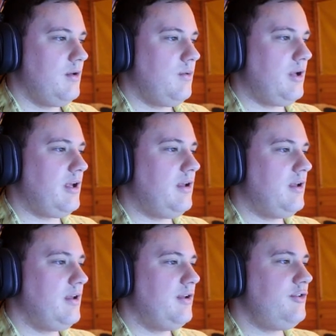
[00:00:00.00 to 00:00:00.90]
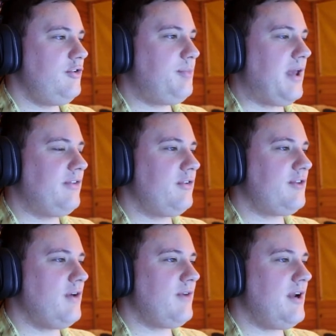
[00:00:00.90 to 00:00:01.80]
What? Did you just piss
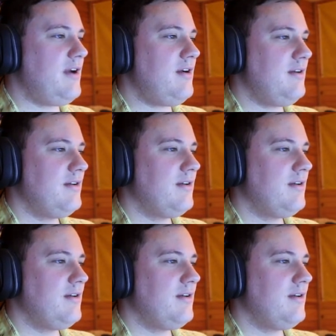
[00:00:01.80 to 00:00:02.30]
yourself right here?